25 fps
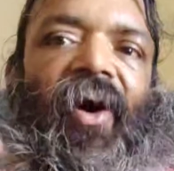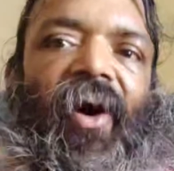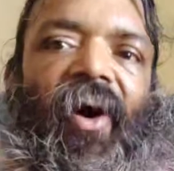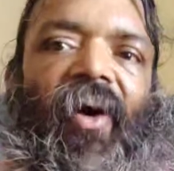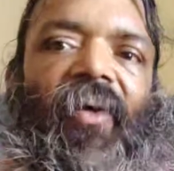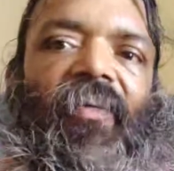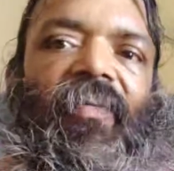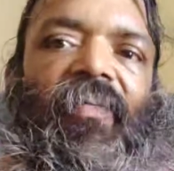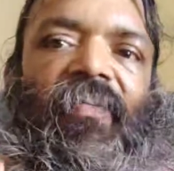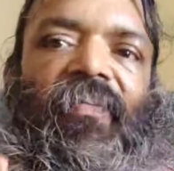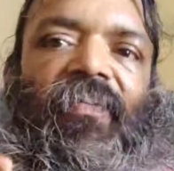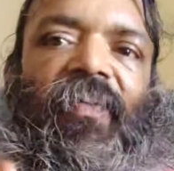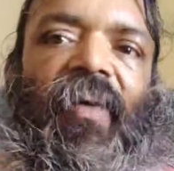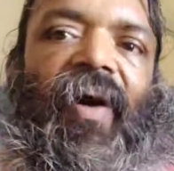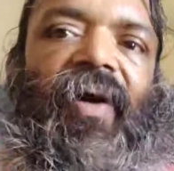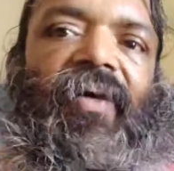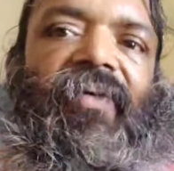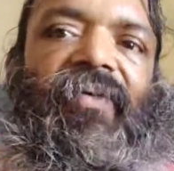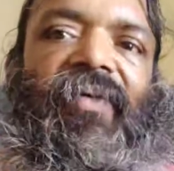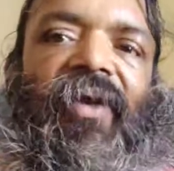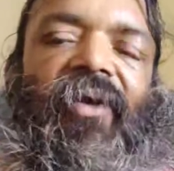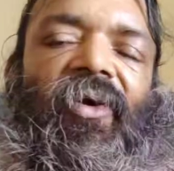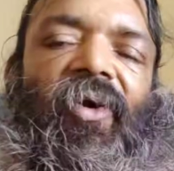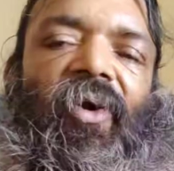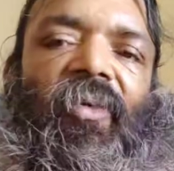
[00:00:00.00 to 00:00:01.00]
of
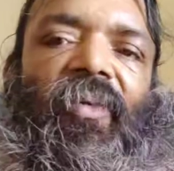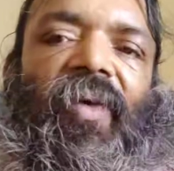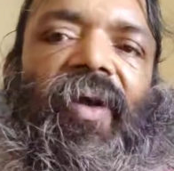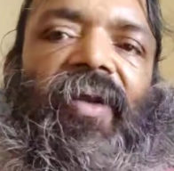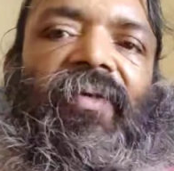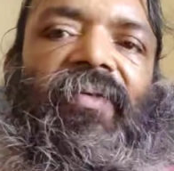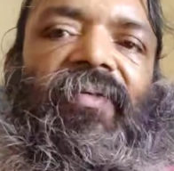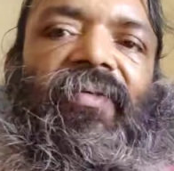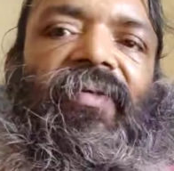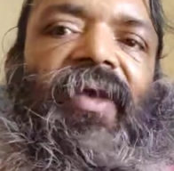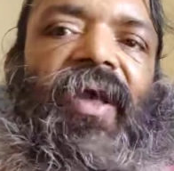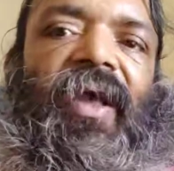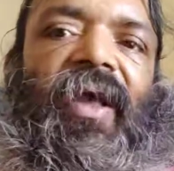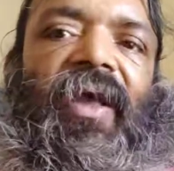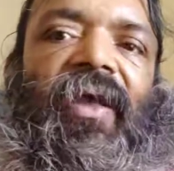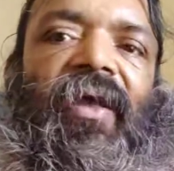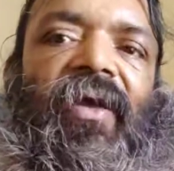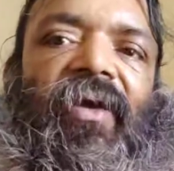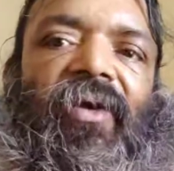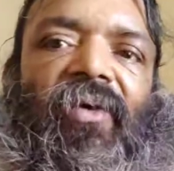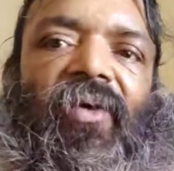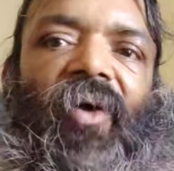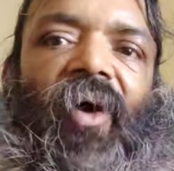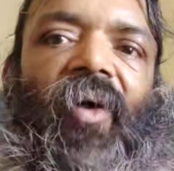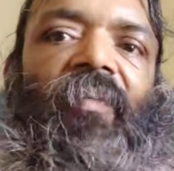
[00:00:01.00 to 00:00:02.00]
function over
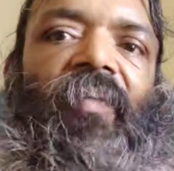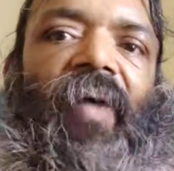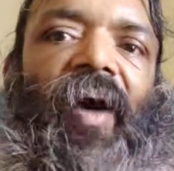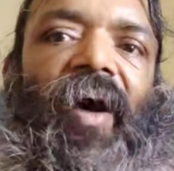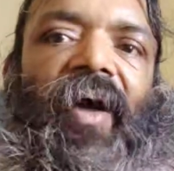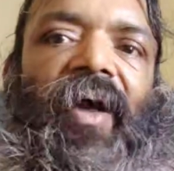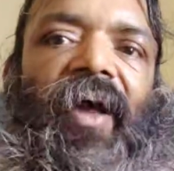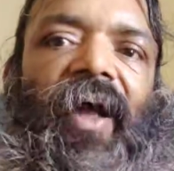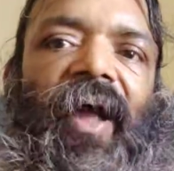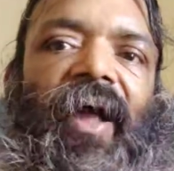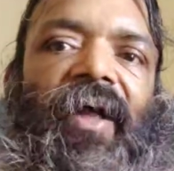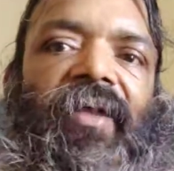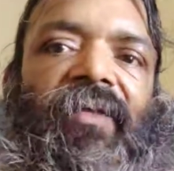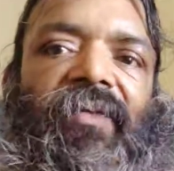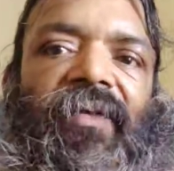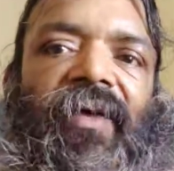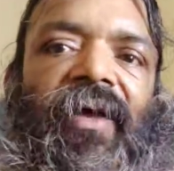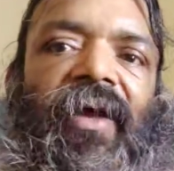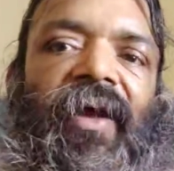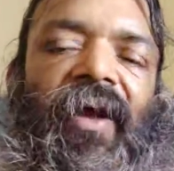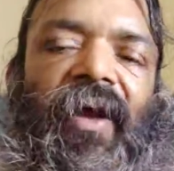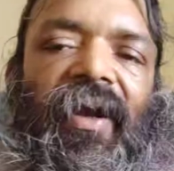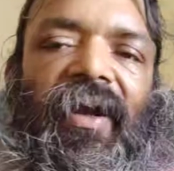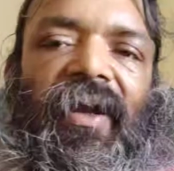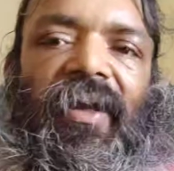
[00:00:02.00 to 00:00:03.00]
g comma h
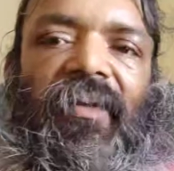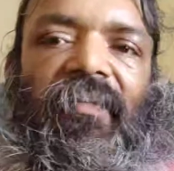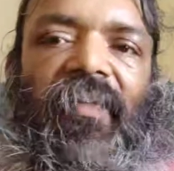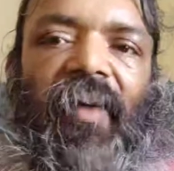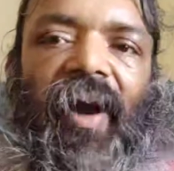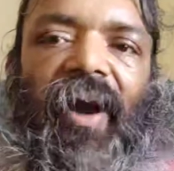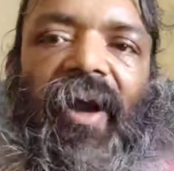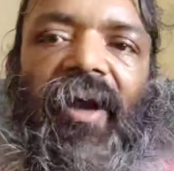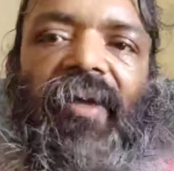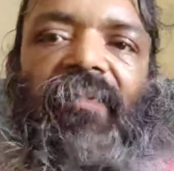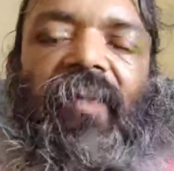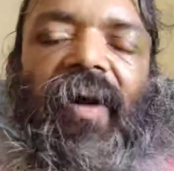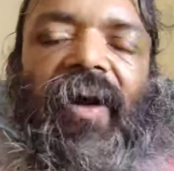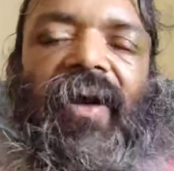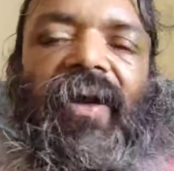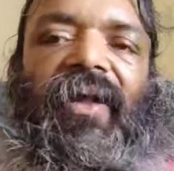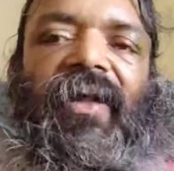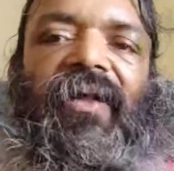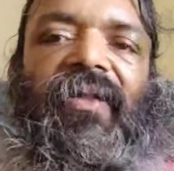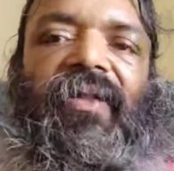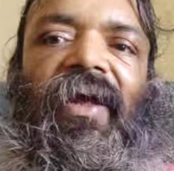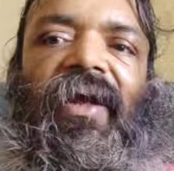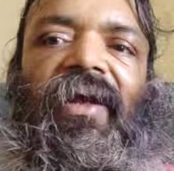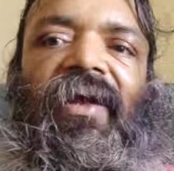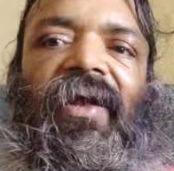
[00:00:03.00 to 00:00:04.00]
divided by
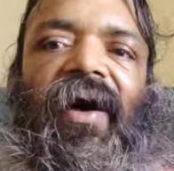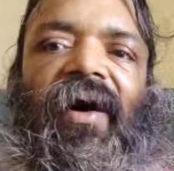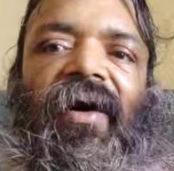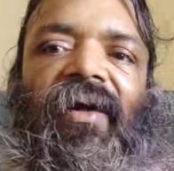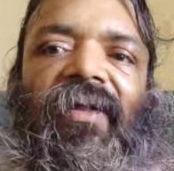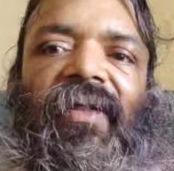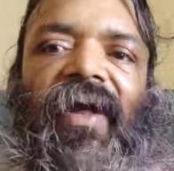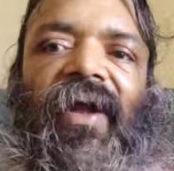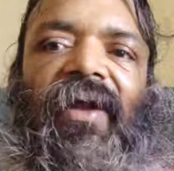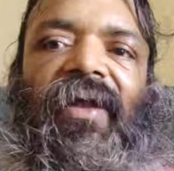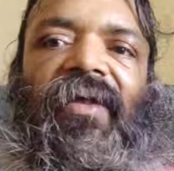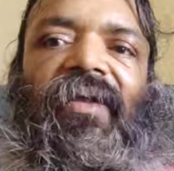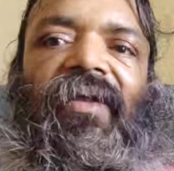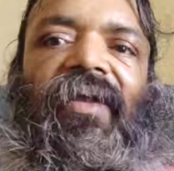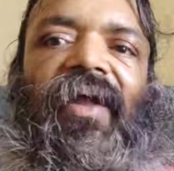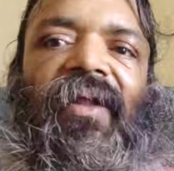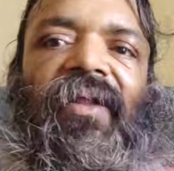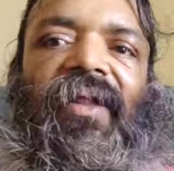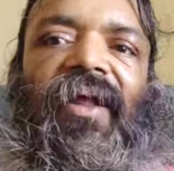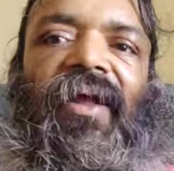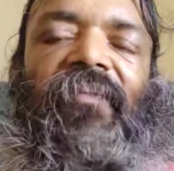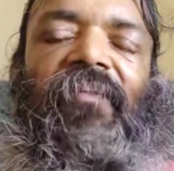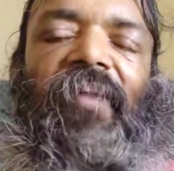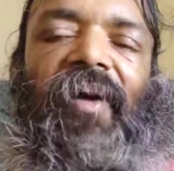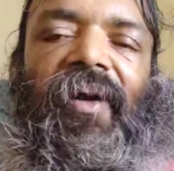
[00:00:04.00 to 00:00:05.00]
d theta, that is
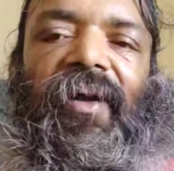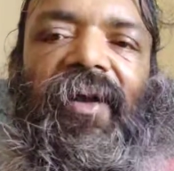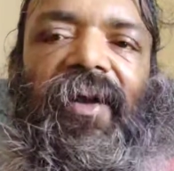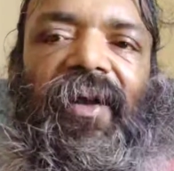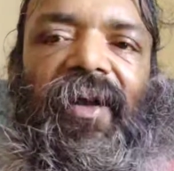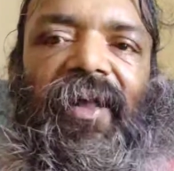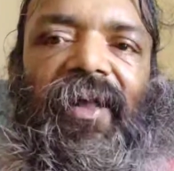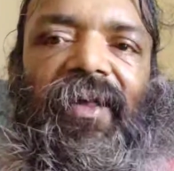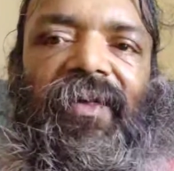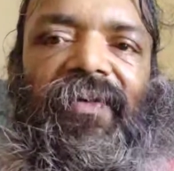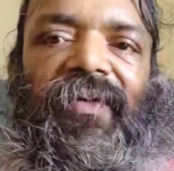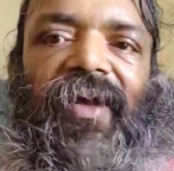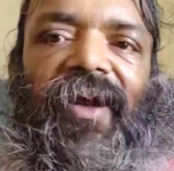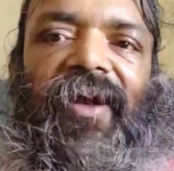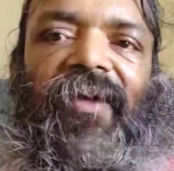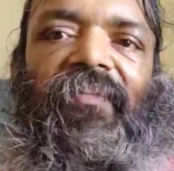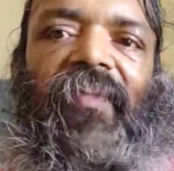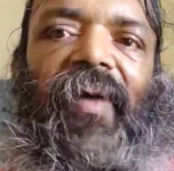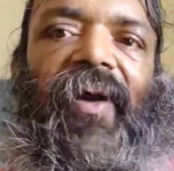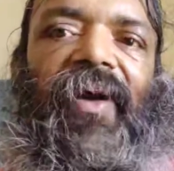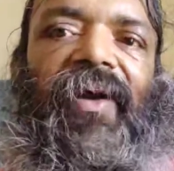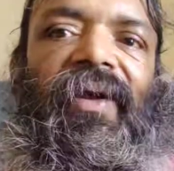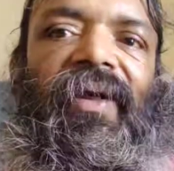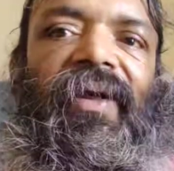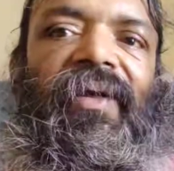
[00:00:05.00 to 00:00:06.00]
nothing but
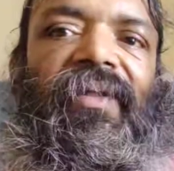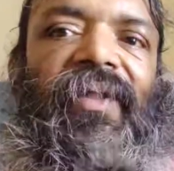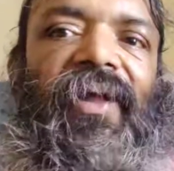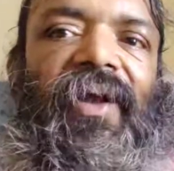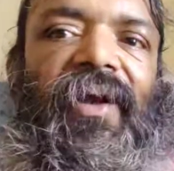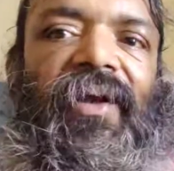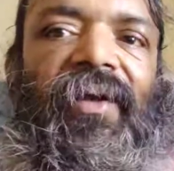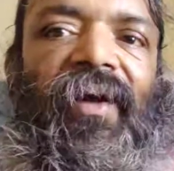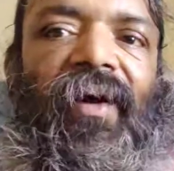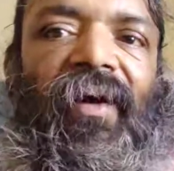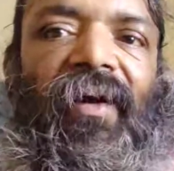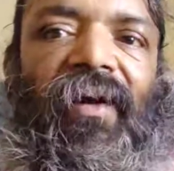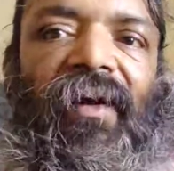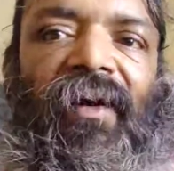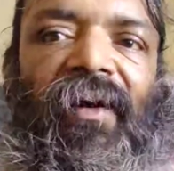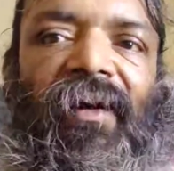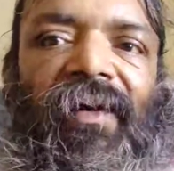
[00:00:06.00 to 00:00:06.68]
dz by d theta.